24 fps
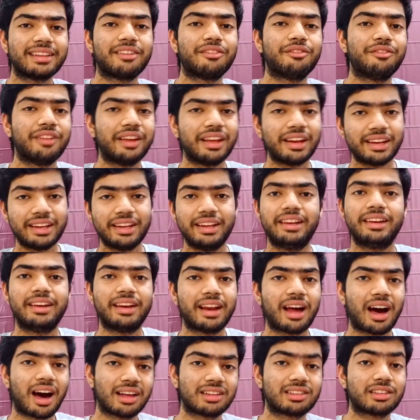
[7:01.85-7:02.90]
the very
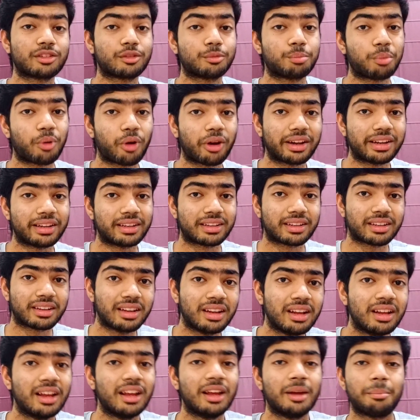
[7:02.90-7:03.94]
last point,
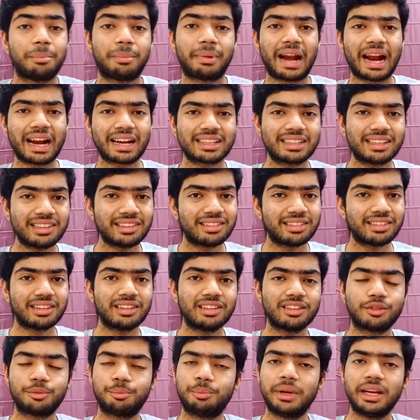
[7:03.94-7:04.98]

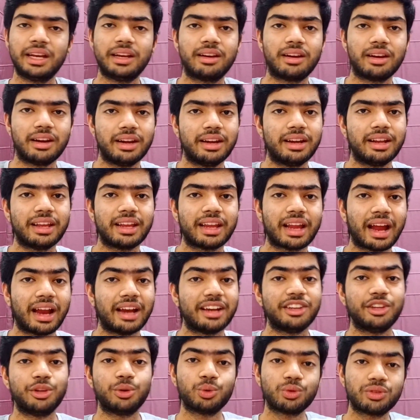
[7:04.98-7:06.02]
practicing speed reading
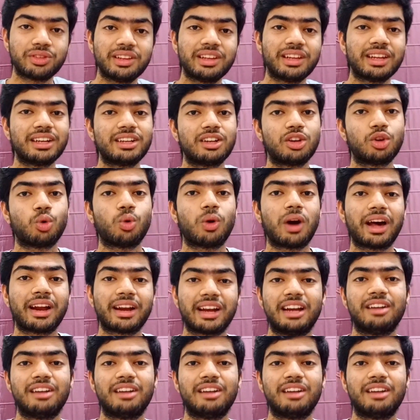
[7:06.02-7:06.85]
and using it to our